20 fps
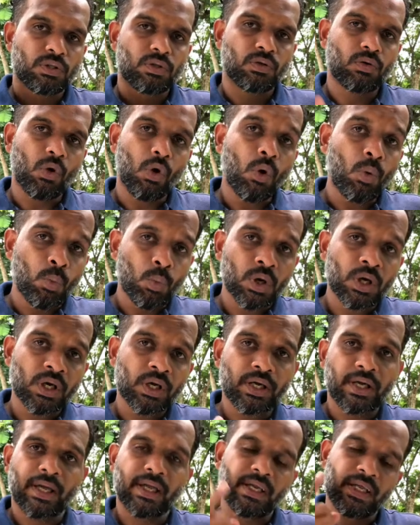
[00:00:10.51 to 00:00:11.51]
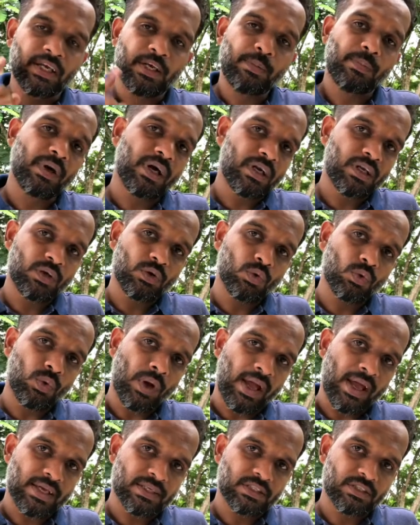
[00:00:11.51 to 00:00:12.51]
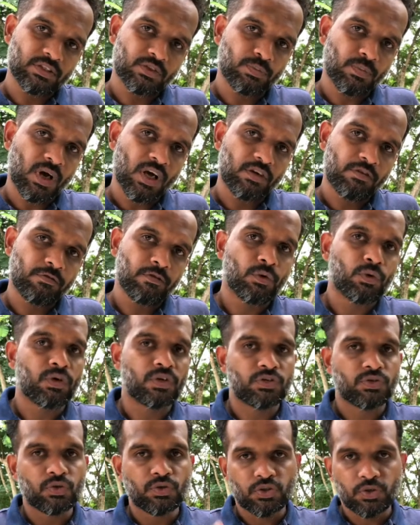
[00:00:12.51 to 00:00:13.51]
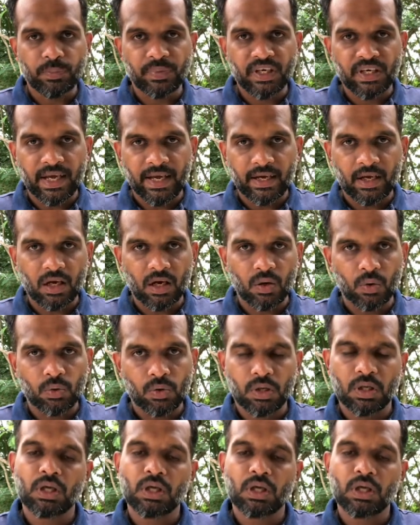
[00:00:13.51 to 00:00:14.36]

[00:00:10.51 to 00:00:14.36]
homework and anybody who has a smartphone or social media account